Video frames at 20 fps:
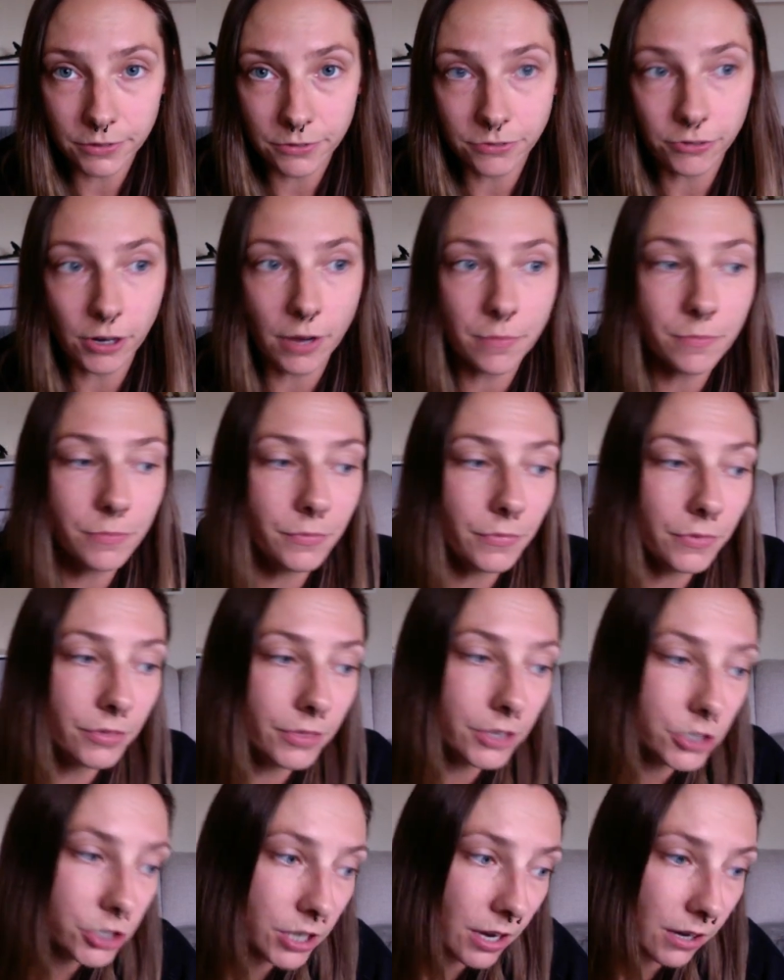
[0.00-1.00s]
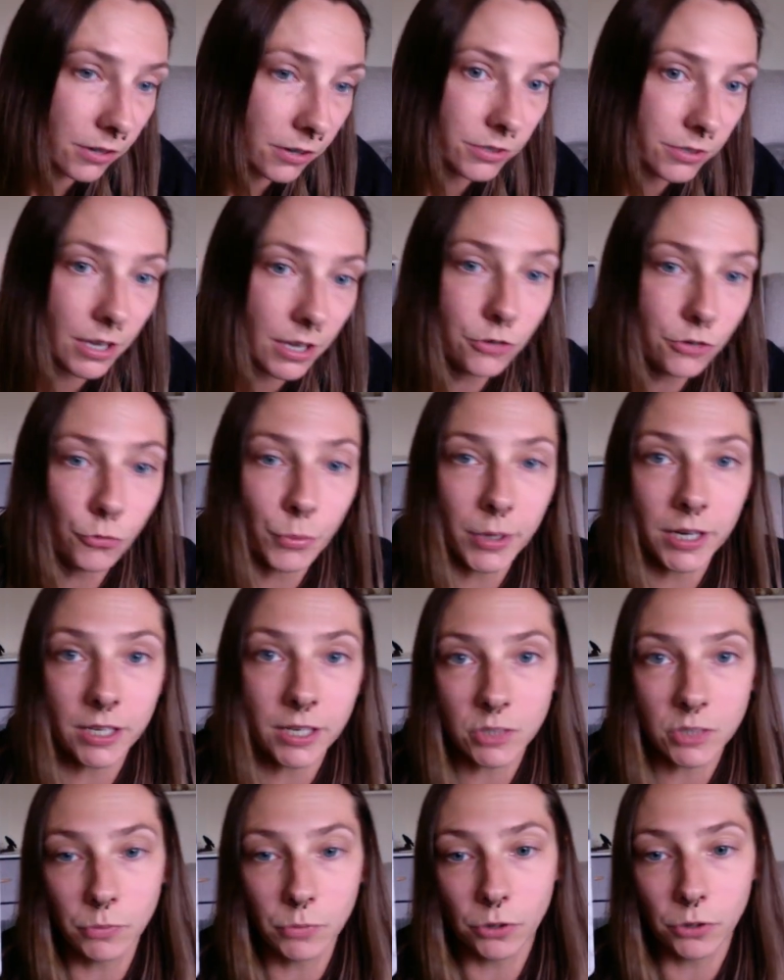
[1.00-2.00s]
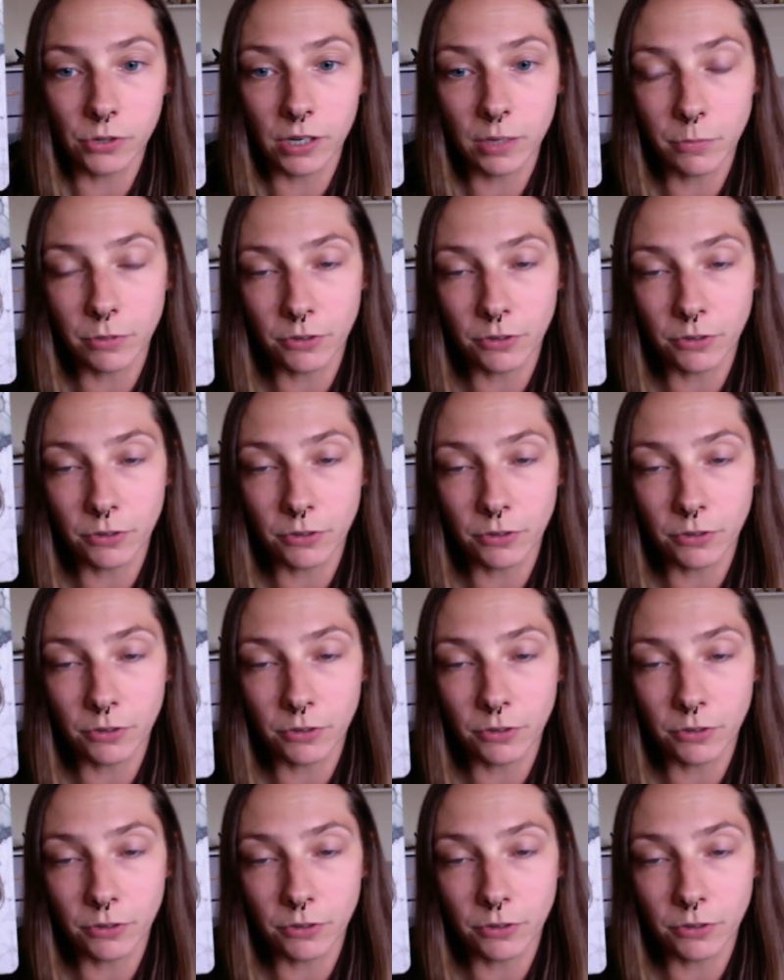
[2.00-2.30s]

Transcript: from the shadows that you've been exploring